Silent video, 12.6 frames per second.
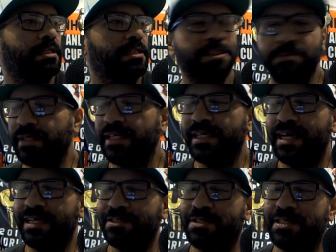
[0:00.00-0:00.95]
speaking,
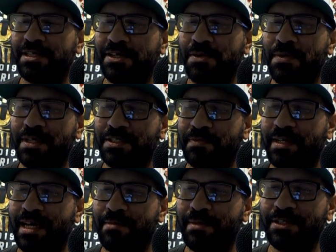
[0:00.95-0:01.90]
actually, you know what? It's
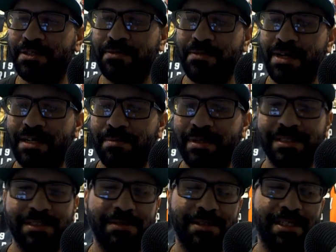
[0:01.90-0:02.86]
funny I mentioned The Rock, because
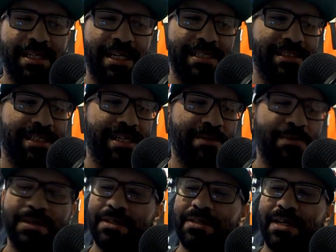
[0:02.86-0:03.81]
the last thing I
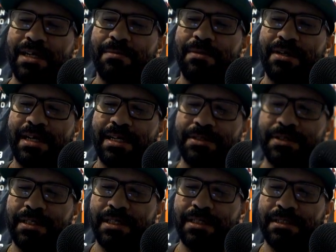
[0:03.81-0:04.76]
wanted to talk about
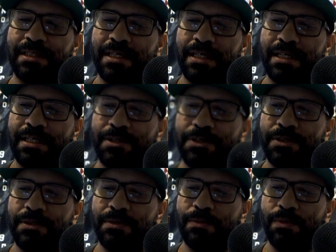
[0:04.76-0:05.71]
actually is
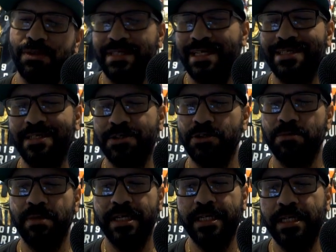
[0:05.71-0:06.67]
issue. Well, not an issue,
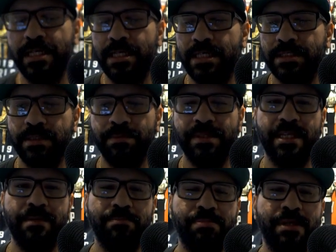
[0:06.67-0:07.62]
but something
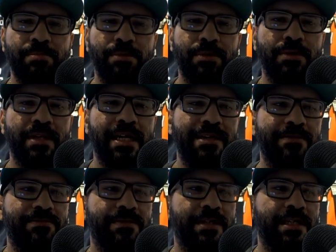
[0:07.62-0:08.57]
that people
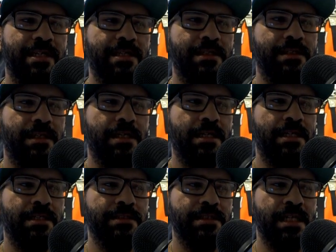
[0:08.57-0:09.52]
have
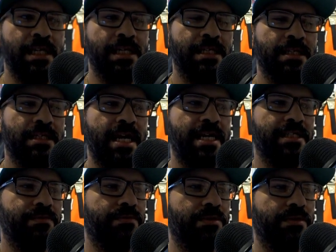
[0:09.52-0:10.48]
taken a
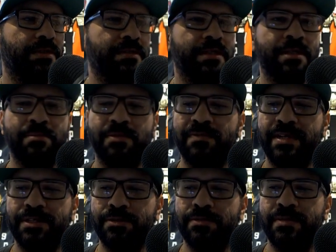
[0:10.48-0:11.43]
task for in
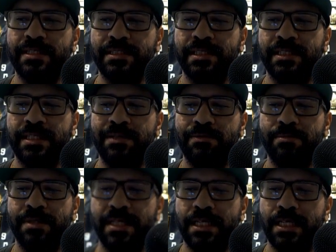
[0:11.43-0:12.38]
professional wrestling, and that would
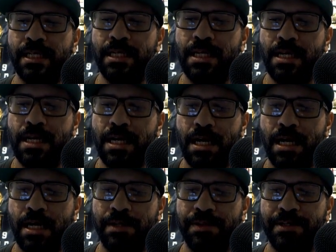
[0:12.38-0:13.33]
be
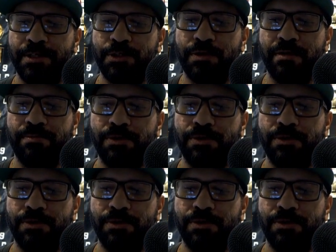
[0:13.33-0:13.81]
their trip